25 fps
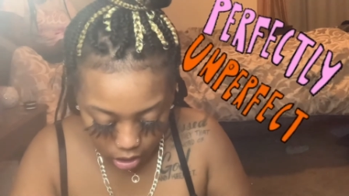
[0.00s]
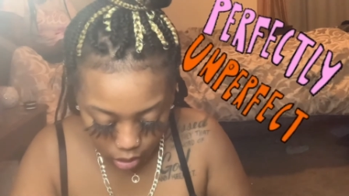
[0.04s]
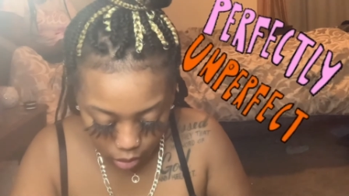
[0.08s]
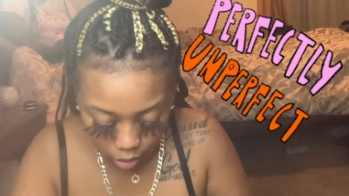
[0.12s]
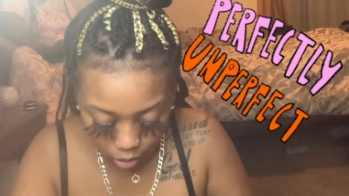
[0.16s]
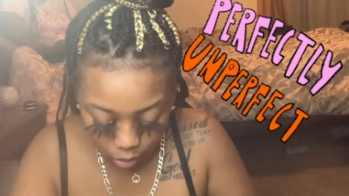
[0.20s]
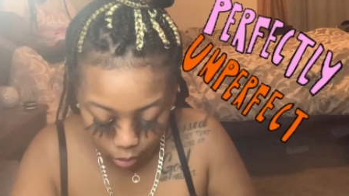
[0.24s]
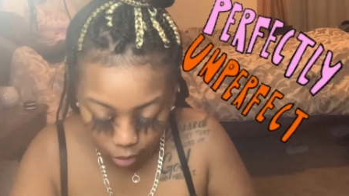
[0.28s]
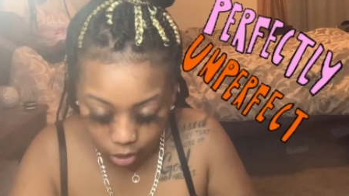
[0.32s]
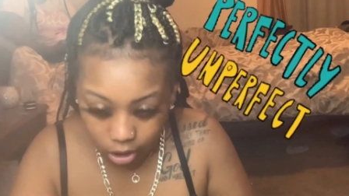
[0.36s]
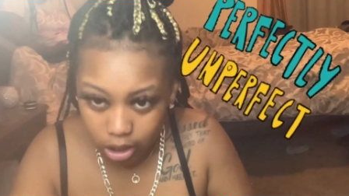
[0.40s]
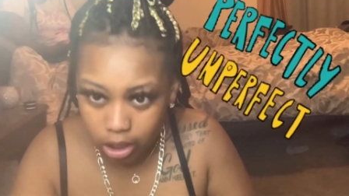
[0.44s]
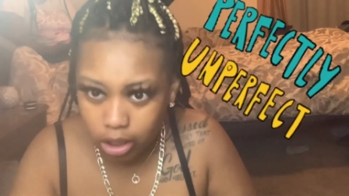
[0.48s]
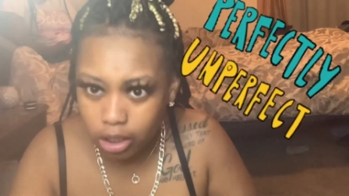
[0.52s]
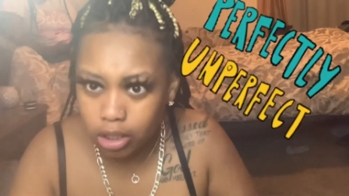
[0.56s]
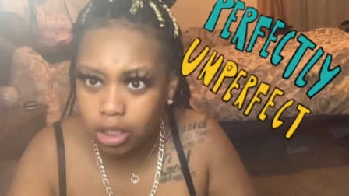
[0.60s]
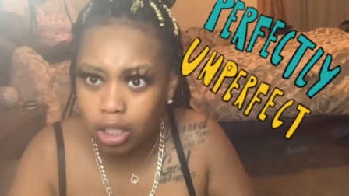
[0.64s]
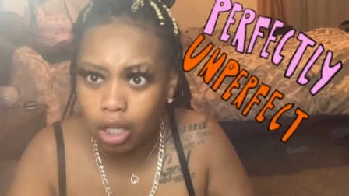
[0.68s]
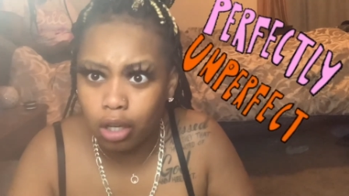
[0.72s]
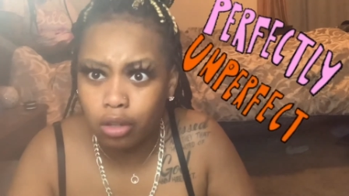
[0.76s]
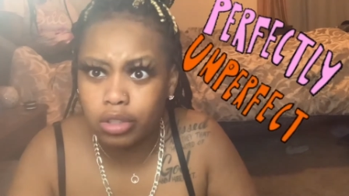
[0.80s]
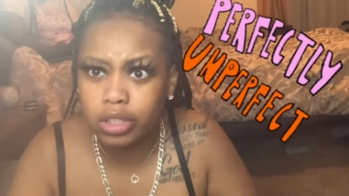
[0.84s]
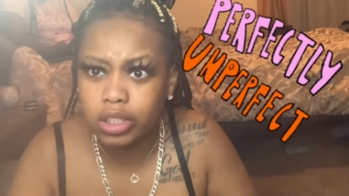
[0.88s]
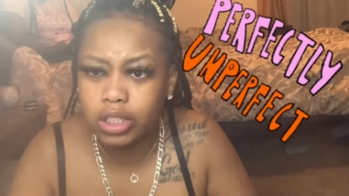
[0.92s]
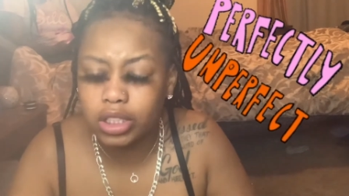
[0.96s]
what, the, the
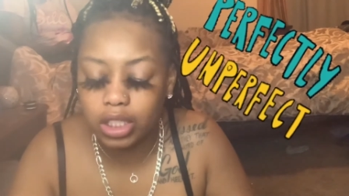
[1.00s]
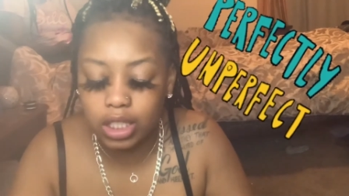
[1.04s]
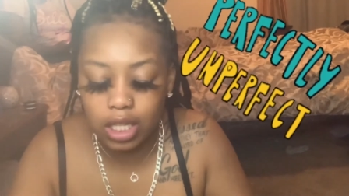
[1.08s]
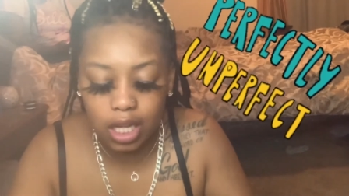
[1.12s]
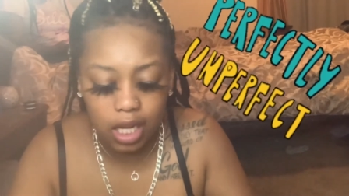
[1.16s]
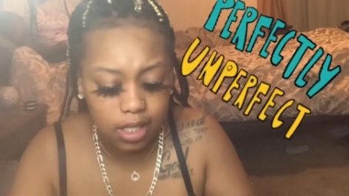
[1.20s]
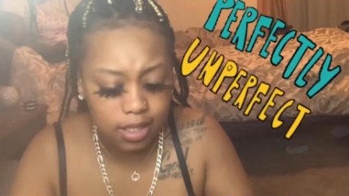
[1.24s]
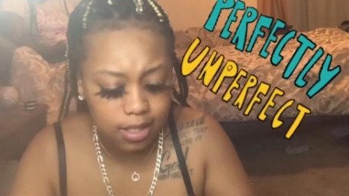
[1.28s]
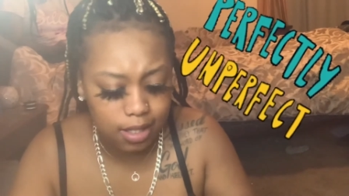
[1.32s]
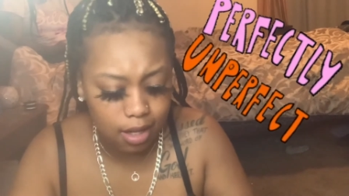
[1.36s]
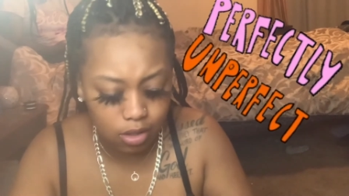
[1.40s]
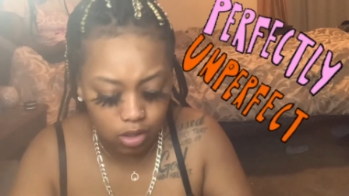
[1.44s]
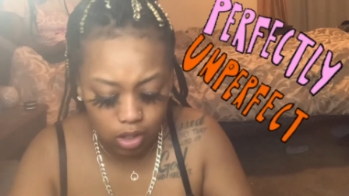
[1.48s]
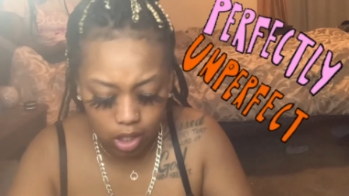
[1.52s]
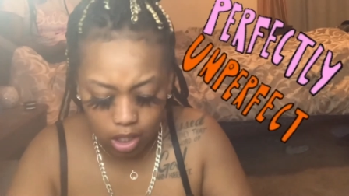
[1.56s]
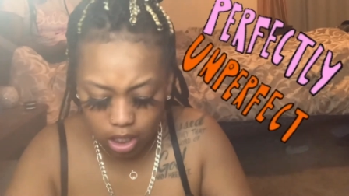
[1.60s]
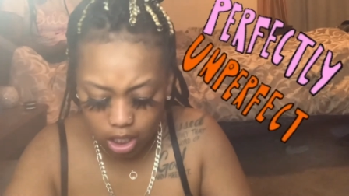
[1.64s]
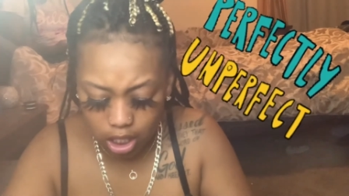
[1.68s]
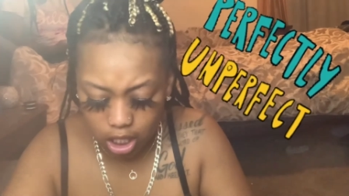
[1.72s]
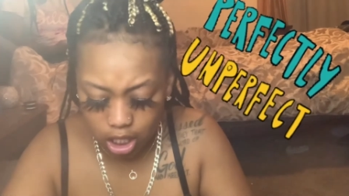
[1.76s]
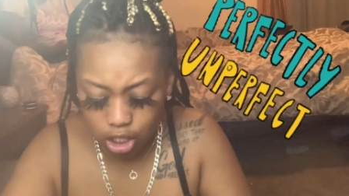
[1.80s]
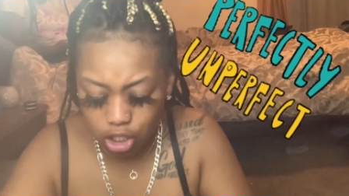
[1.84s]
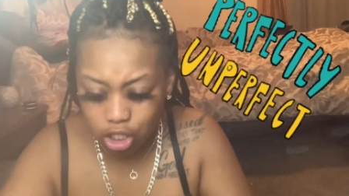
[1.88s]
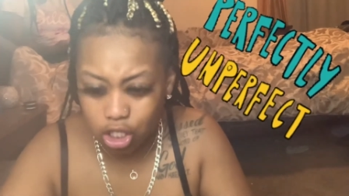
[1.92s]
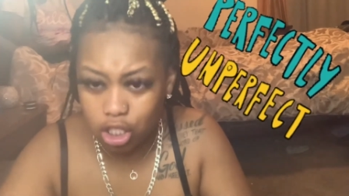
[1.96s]
oldest nigga I'm talking to, I think
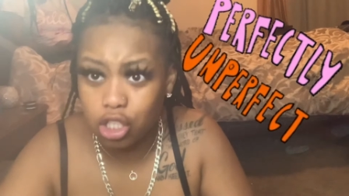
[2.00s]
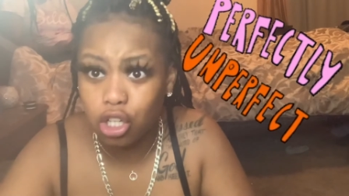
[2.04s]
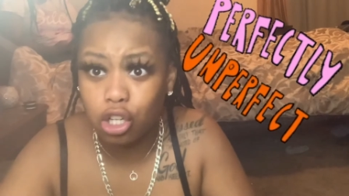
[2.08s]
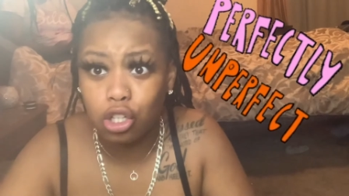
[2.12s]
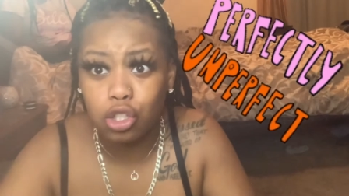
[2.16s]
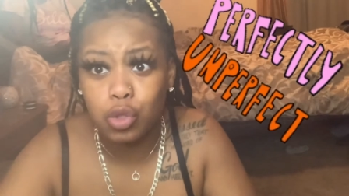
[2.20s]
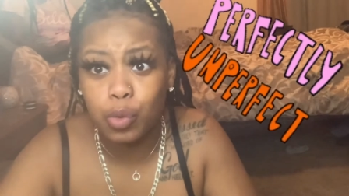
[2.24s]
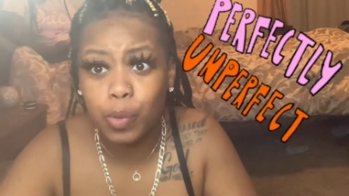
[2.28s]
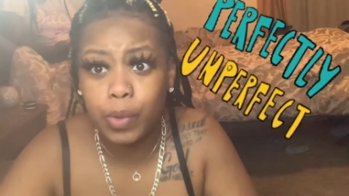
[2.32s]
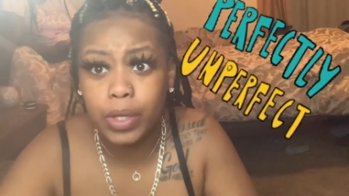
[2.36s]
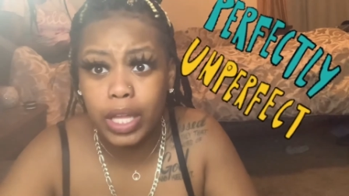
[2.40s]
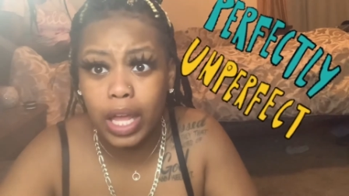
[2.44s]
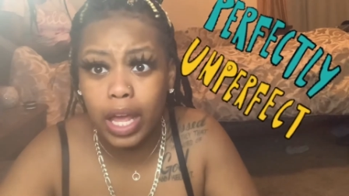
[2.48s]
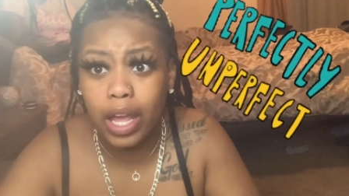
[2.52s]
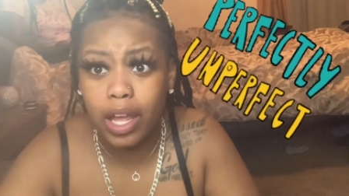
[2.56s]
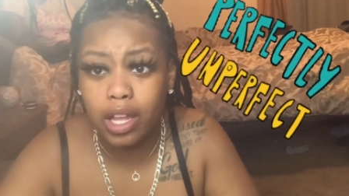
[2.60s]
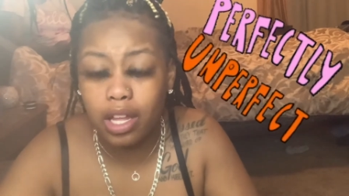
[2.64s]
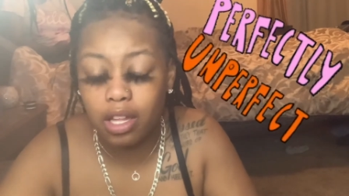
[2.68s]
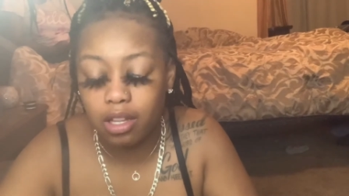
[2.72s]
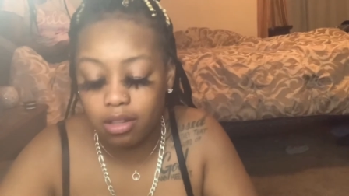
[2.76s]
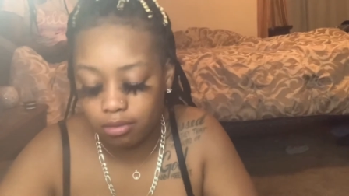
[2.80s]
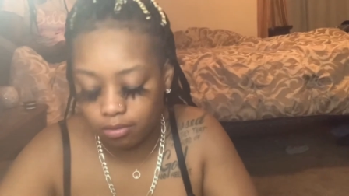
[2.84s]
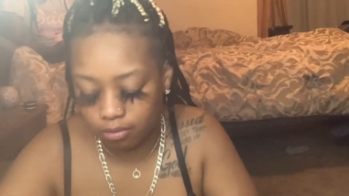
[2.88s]
he just turned 28.